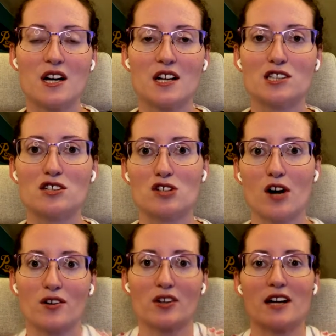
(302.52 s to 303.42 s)

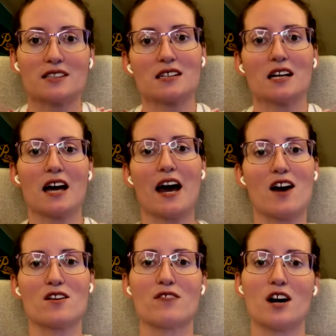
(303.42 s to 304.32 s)
startled us
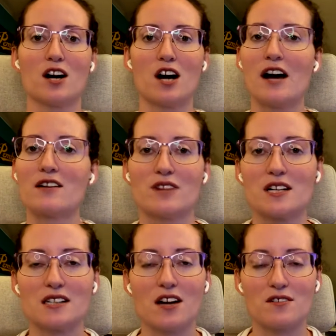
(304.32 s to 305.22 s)
out of
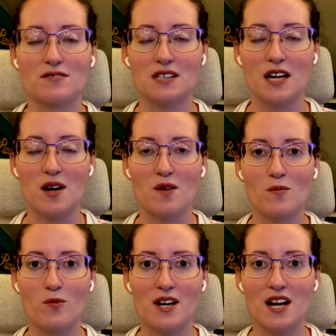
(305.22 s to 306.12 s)
ourselves.
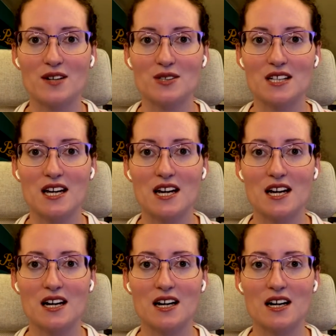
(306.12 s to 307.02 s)
We now see
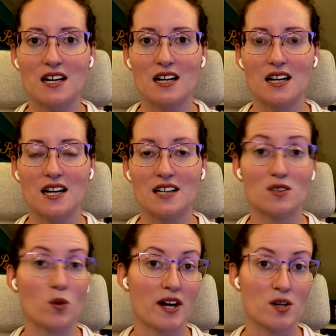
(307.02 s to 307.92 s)
as
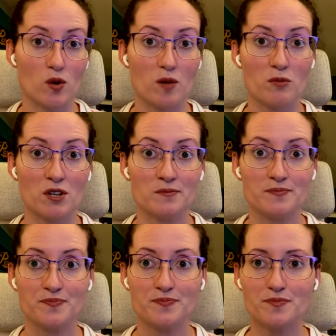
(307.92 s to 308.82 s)
quite normal,
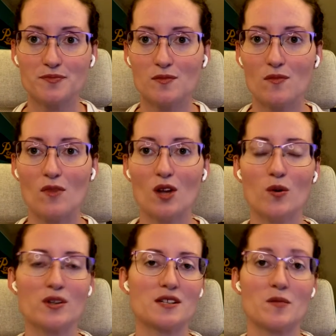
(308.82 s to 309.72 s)

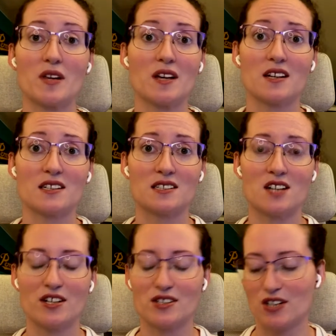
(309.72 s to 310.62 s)
or something that is
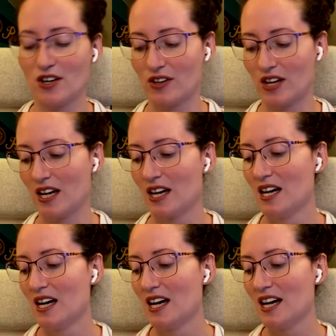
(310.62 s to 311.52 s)
not startling.
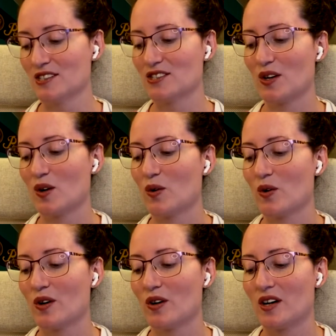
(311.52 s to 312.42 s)
And so,
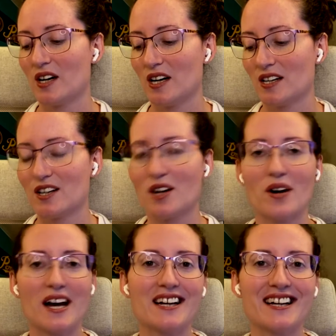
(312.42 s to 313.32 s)
you know,
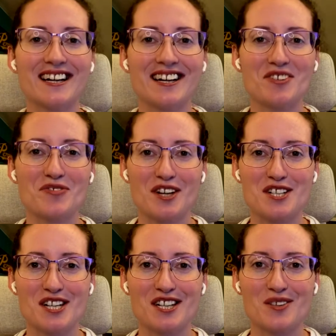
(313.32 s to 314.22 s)
any
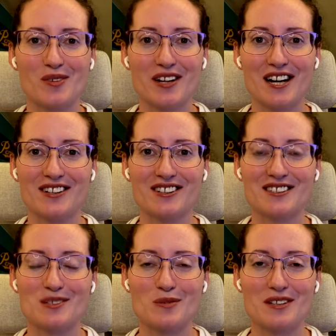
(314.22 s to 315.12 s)
fiction in Northern
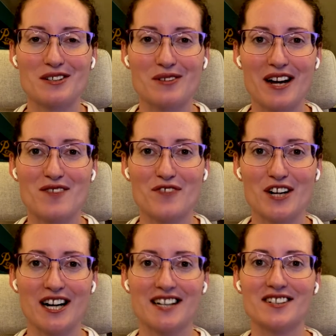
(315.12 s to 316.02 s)
Ireland is really great for
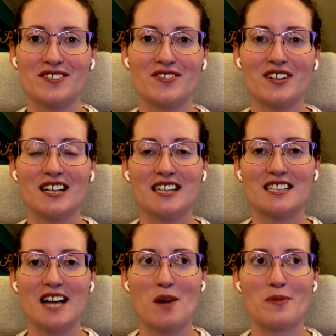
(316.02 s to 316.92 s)
kind of
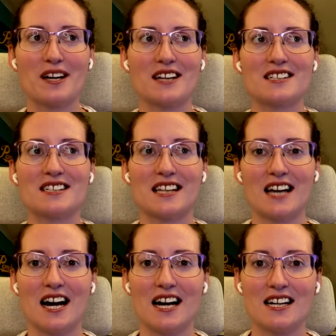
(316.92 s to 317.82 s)
tapping into
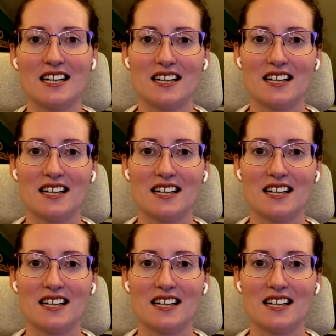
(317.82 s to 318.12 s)
that